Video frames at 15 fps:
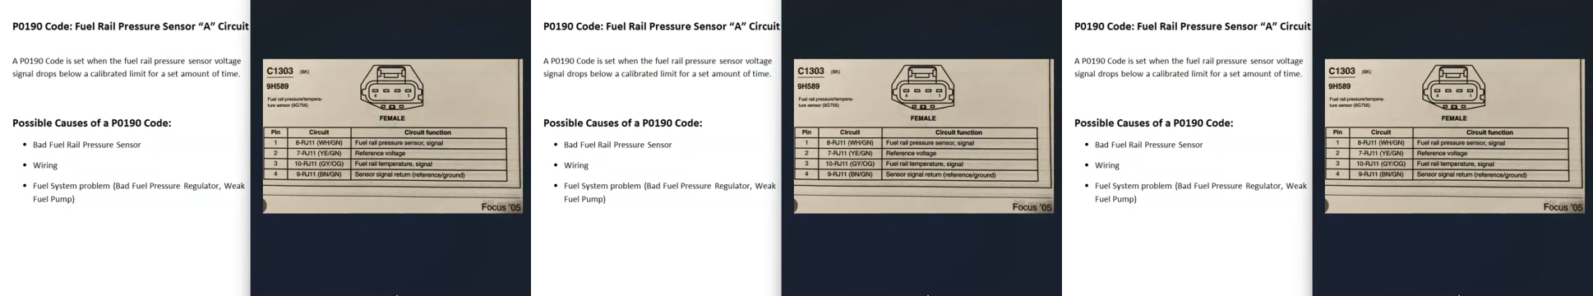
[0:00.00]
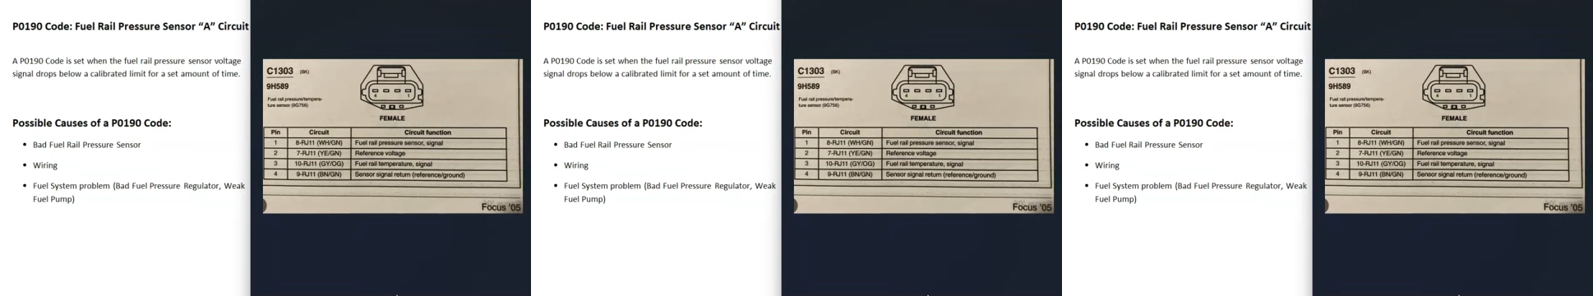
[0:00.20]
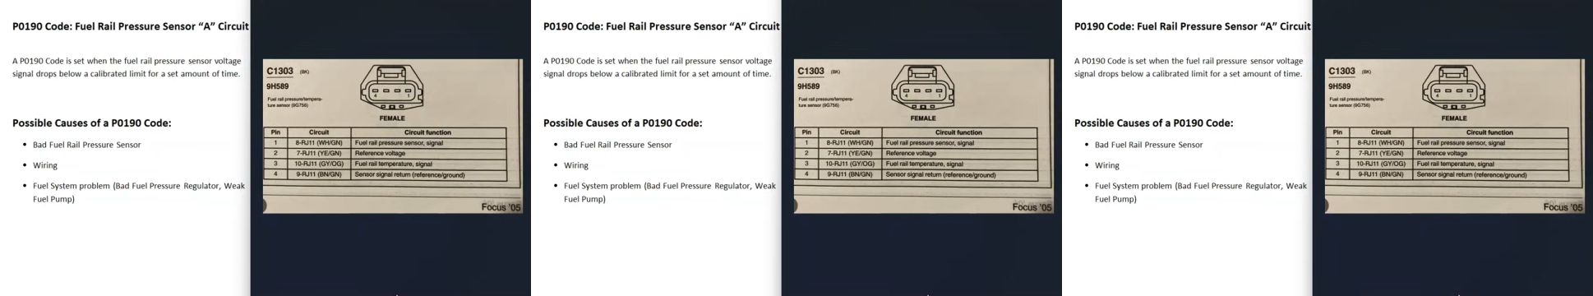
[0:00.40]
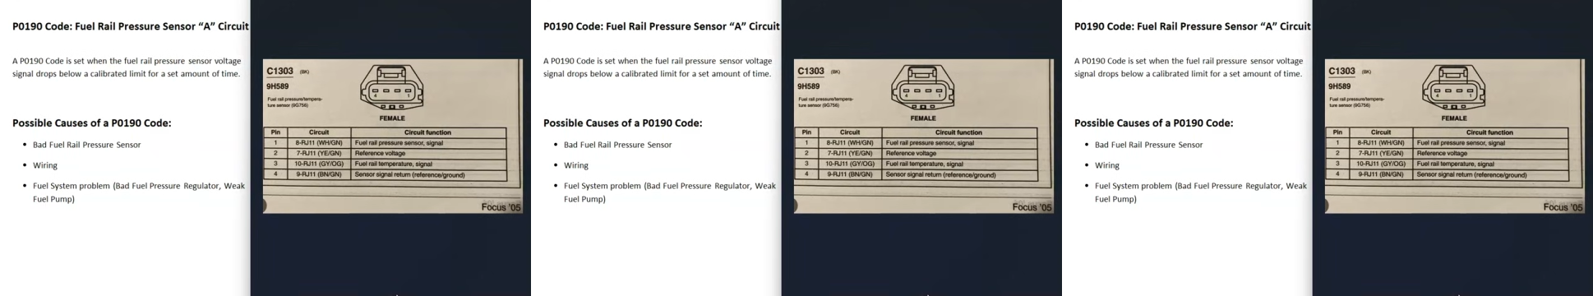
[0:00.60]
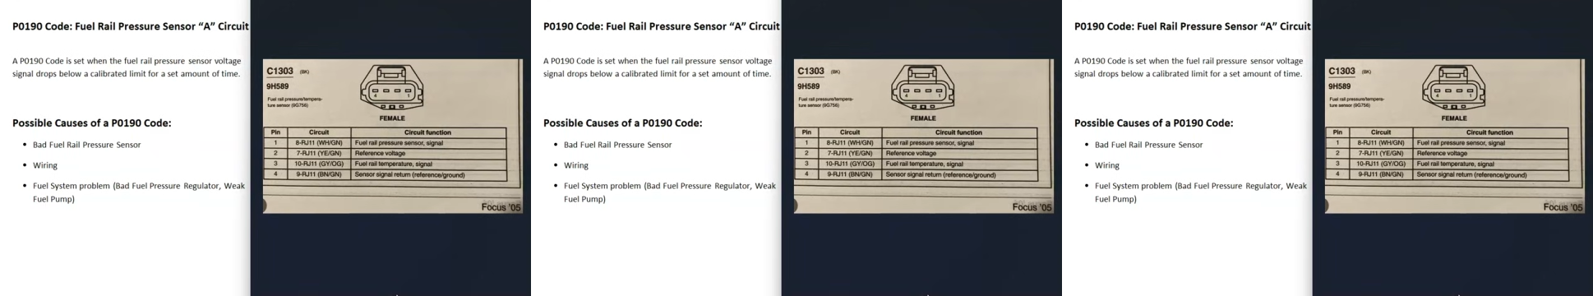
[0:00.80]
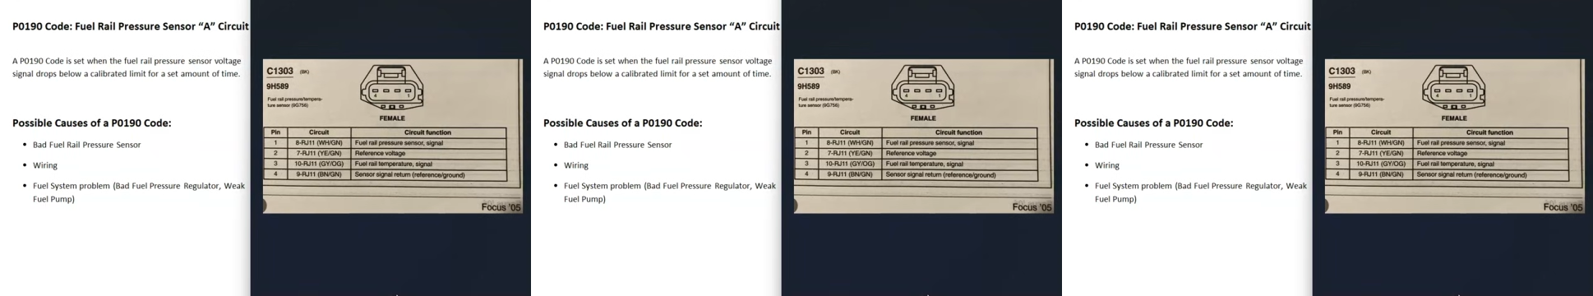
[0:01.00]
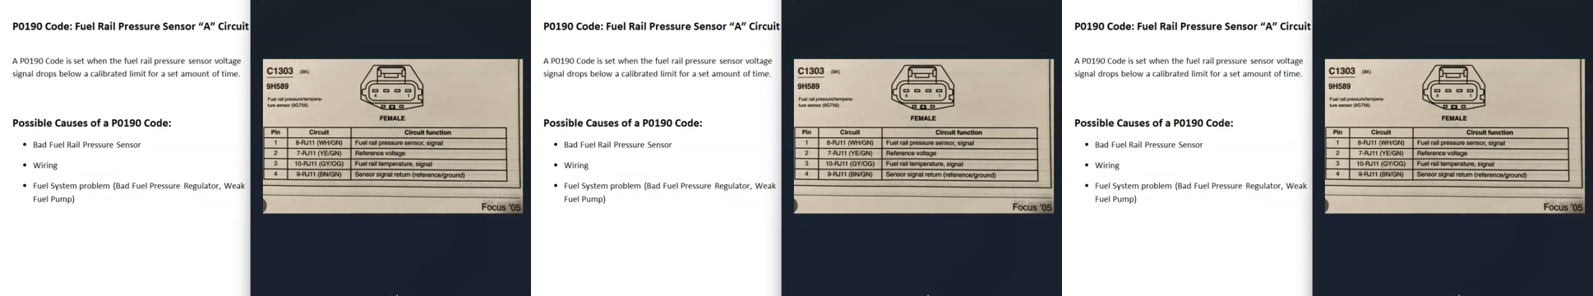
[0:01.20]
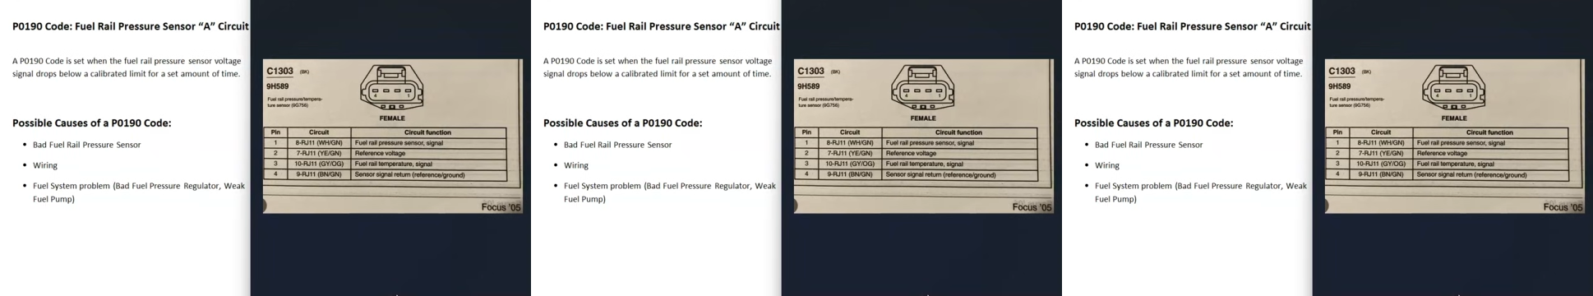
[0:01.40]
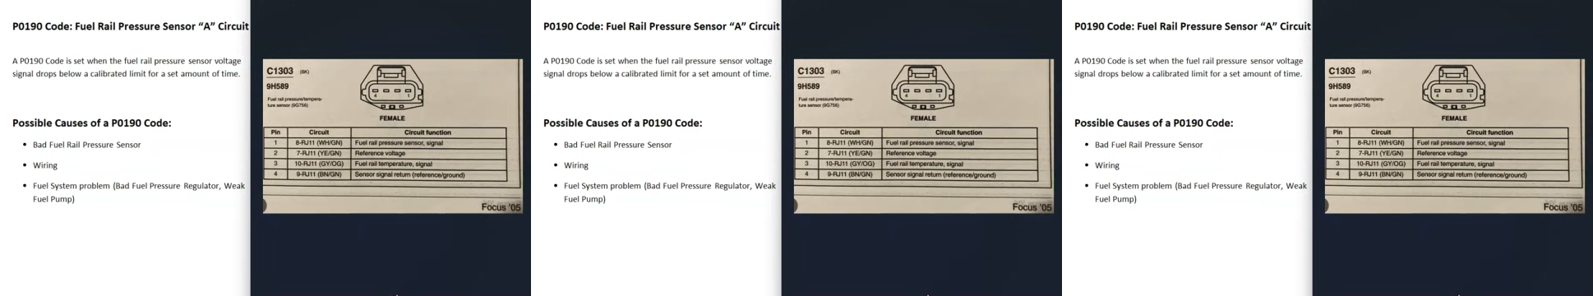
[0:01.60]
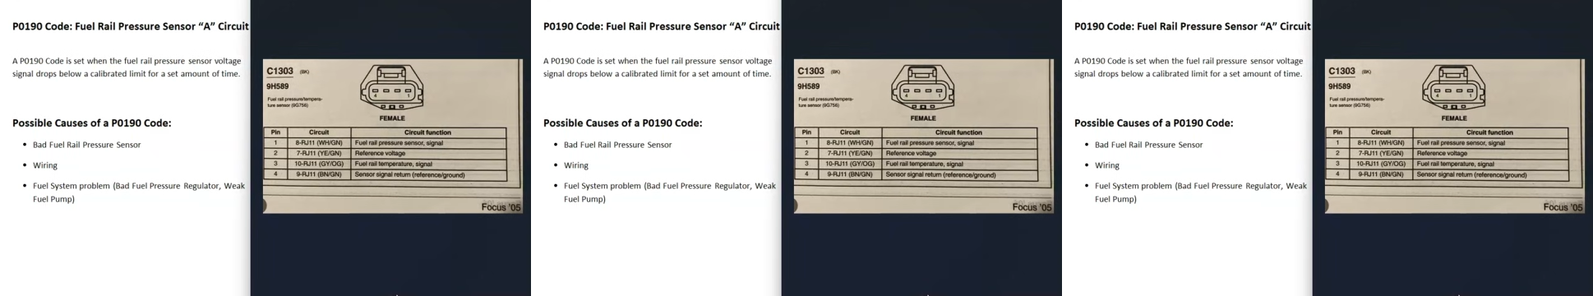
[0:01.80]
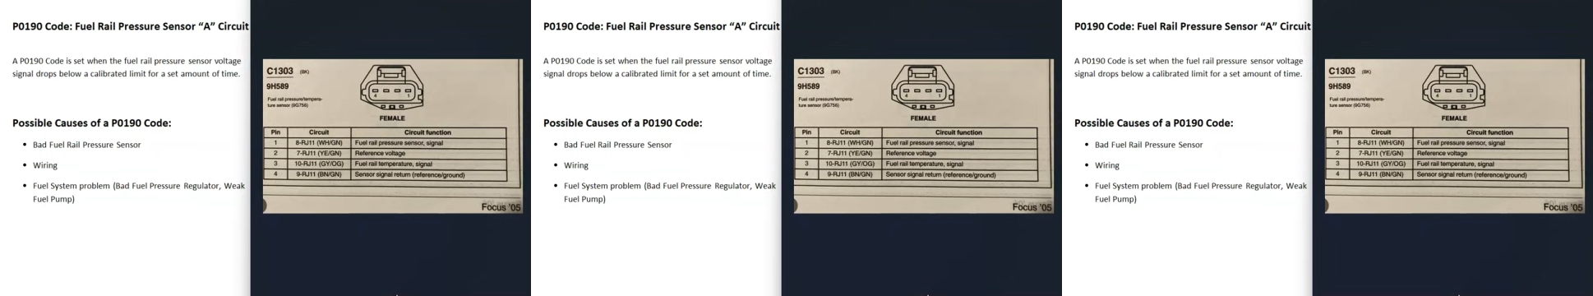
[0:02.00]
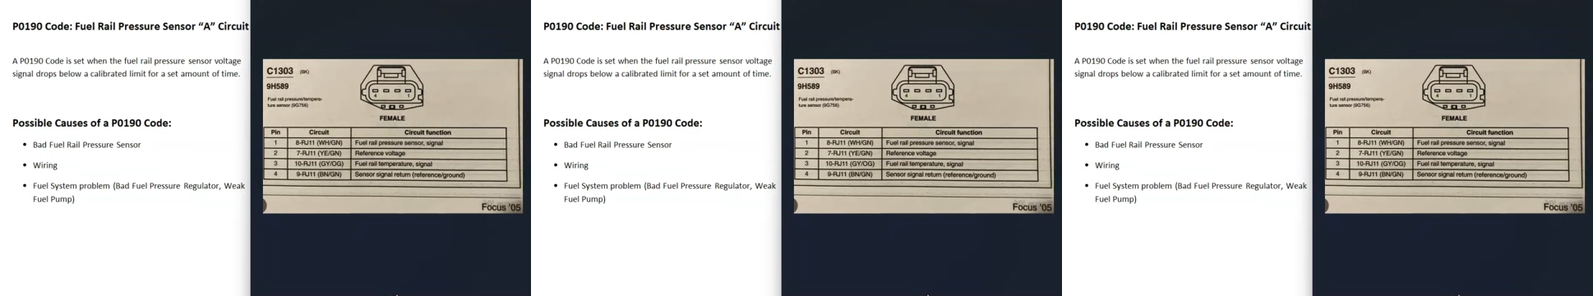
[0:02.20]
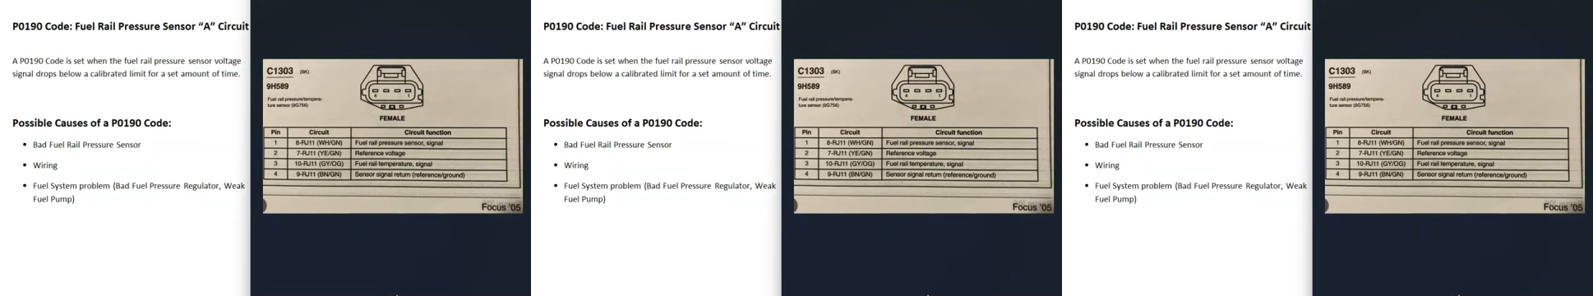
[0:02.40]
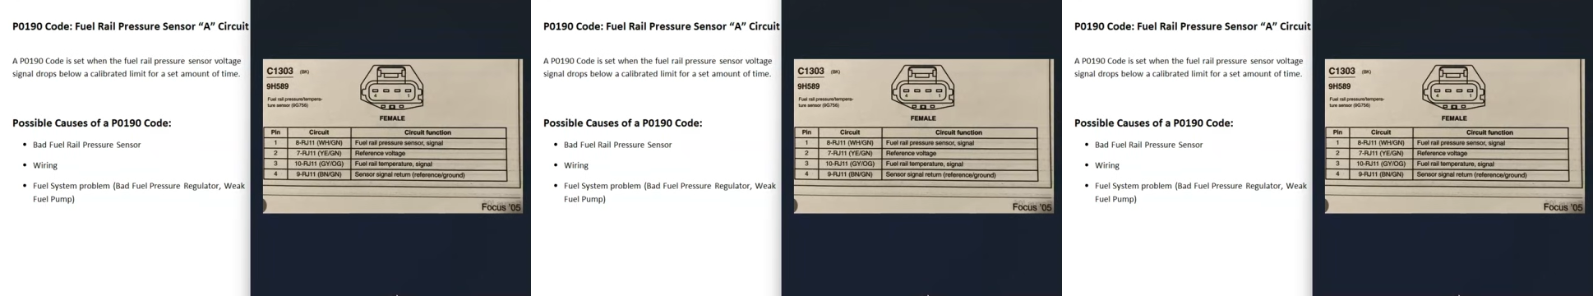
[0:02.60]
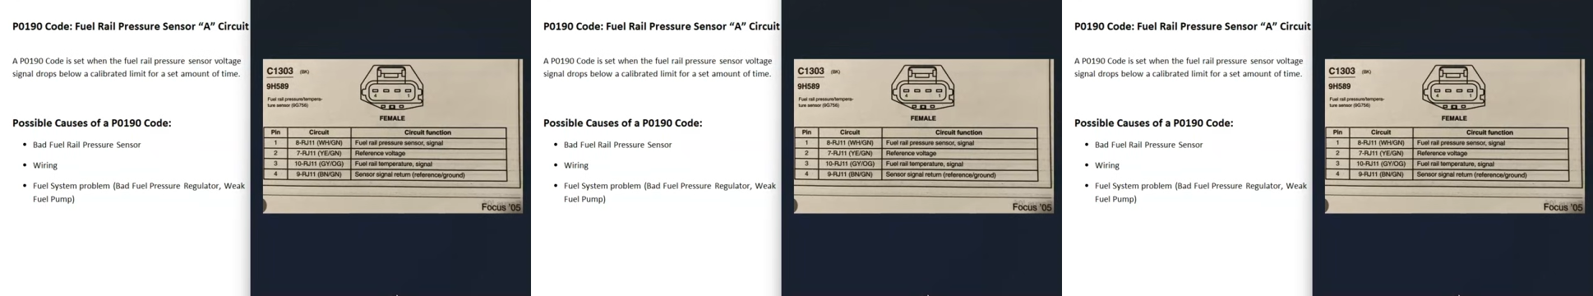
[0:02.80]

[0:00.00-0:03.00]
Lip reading: Nobody's mouth can be seen.